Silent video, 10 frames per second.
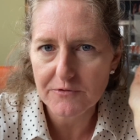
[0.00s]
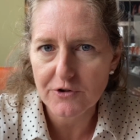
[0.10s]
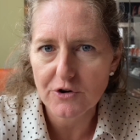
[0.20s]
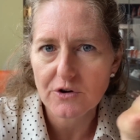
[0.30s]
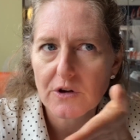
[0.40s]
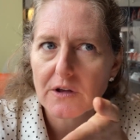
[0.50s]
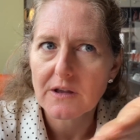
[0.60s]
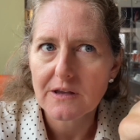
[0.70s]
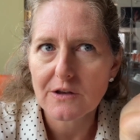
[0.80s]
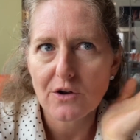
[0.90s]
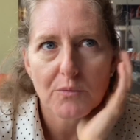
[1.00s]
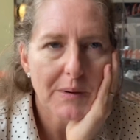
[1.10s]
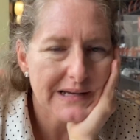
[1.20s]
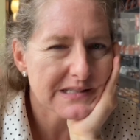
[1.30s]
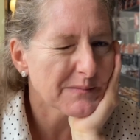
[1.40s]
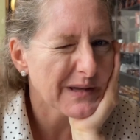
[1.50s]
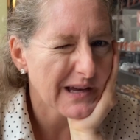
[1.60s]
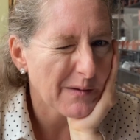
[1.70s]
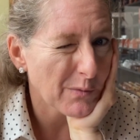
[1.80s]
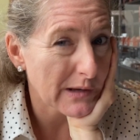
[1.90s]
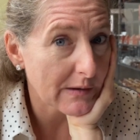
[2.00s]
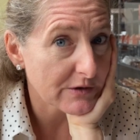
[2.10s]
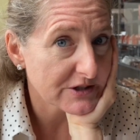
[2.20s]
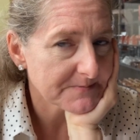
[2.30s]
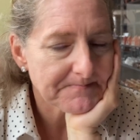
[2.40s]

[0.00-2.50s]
for, possibly a couple hours.